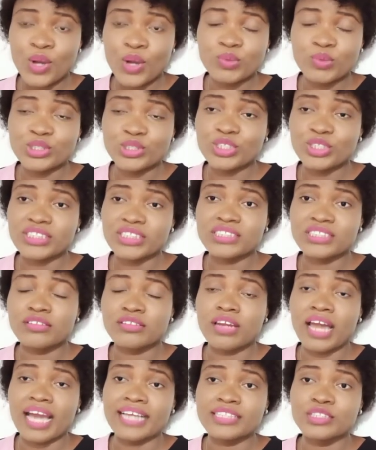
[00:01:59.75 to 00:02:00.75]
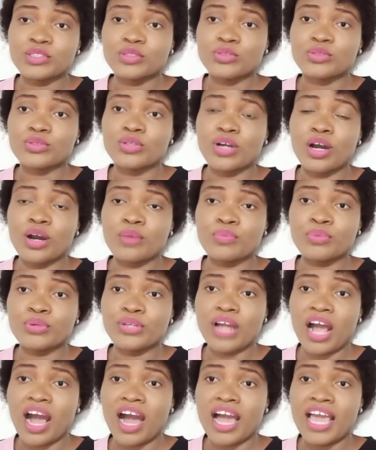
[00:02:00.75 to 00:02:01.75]
we just like to
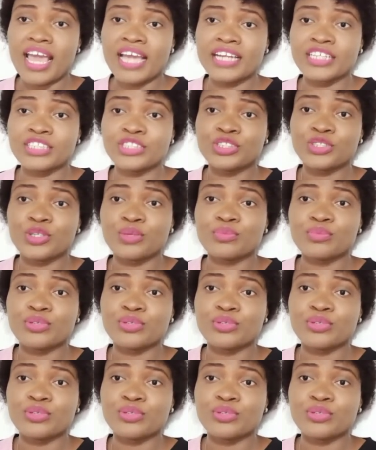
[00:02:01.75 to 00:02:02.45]
put our energy on